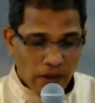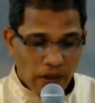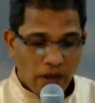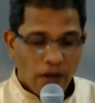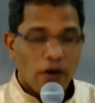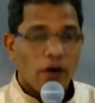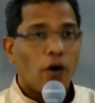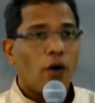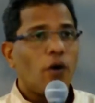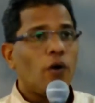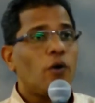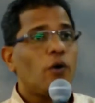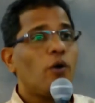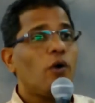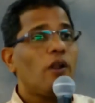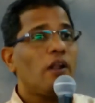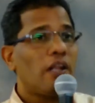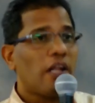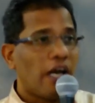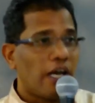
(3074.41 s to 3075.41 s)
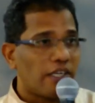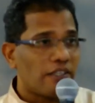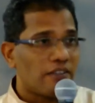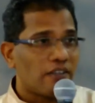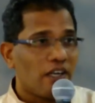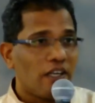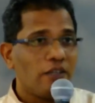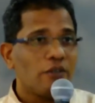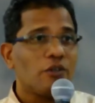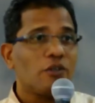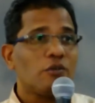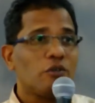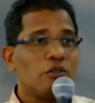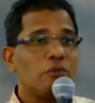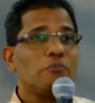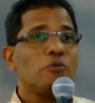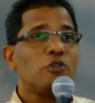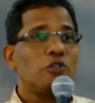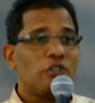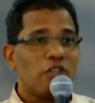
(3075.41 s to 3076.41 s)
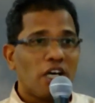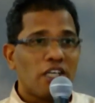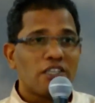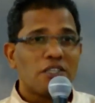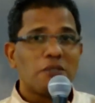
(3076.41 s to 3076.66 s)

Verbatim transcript: the whole night. Even then, I don't know,